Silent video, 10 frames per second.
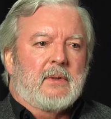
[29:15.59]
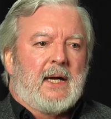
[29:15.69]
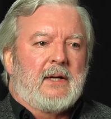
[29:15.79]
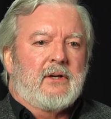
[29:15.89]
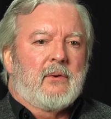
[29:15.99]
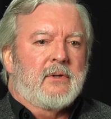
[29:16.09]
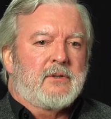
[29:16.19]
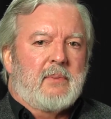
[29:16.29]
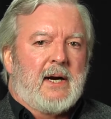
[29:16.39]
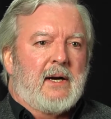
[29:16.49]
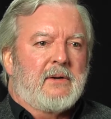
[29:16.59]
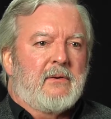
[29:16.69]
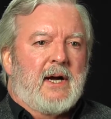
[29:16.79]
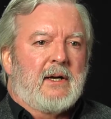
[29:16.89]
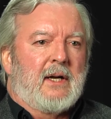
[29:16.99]
I don't aspire to
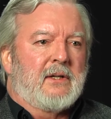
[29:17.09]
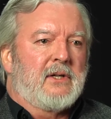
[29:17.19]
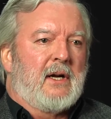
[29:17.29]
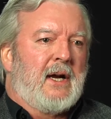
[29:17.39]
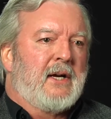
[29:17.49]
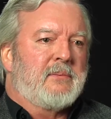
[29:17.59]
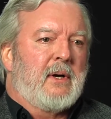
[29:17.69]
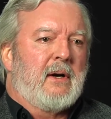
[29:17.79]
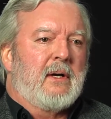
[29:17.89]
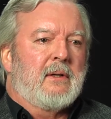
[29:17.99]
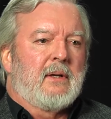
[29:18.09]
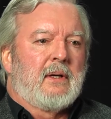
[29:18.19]
write like John Ashbery.